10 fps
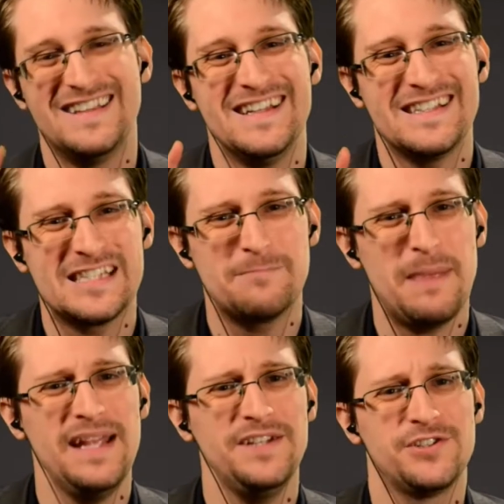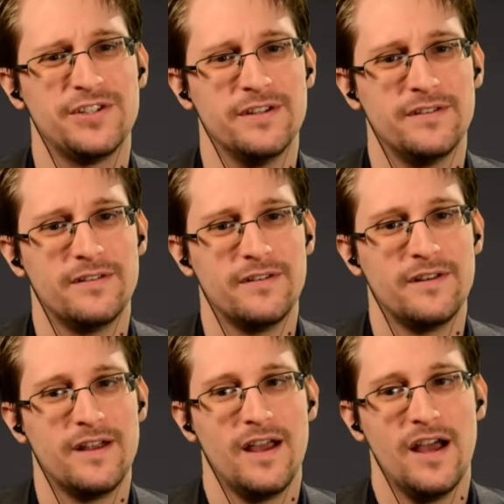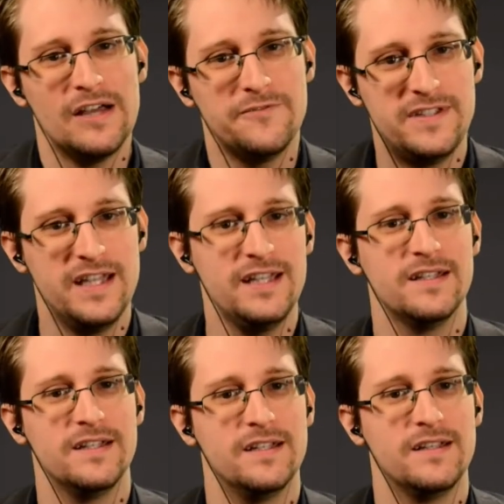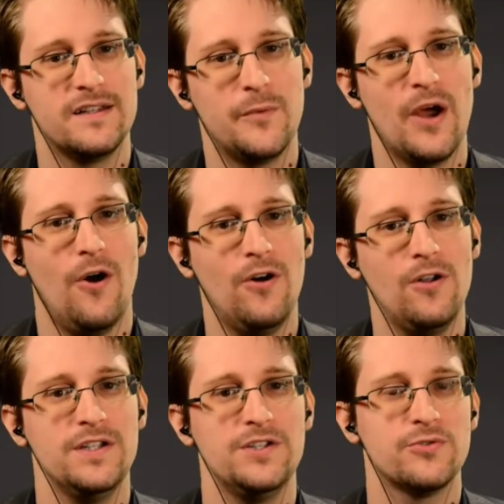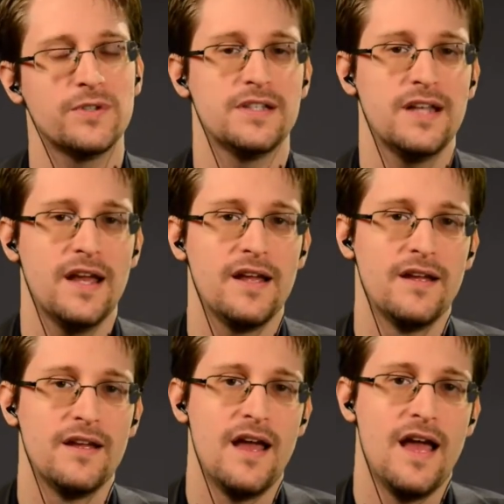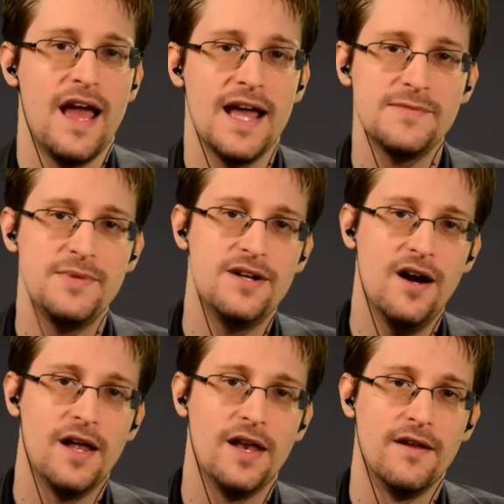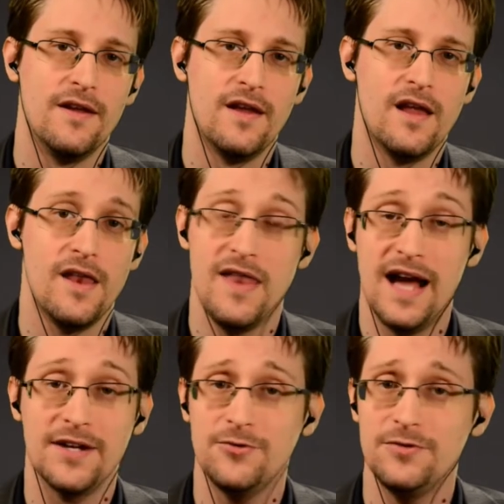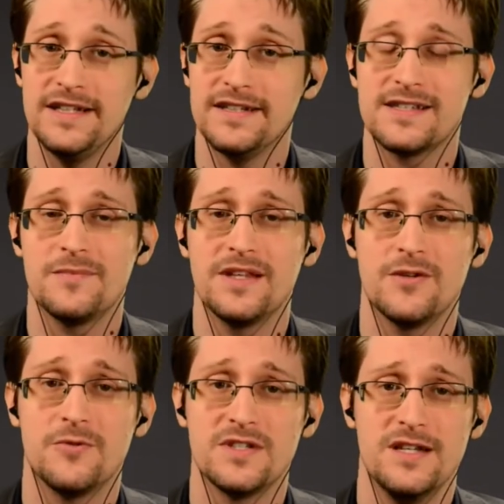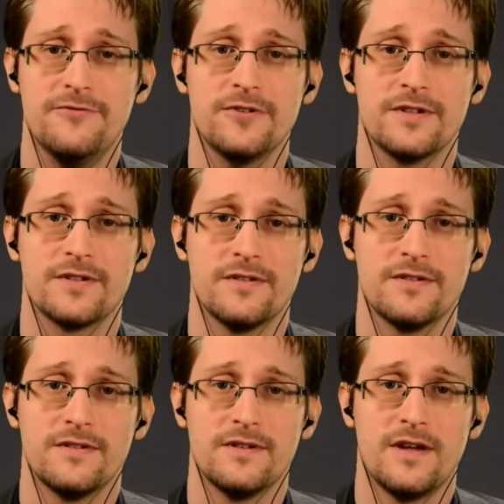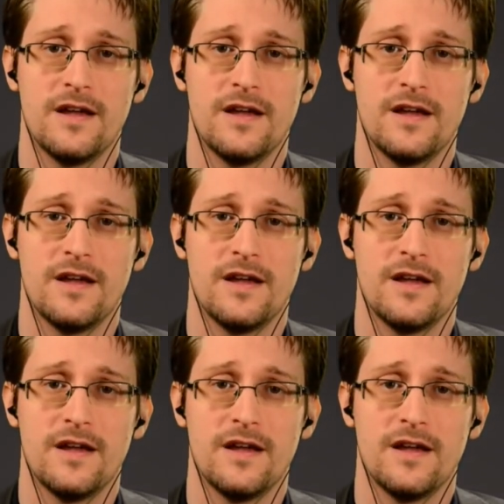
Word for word: the expansion of dignity that we all enjoy today has begun not only as something that was different,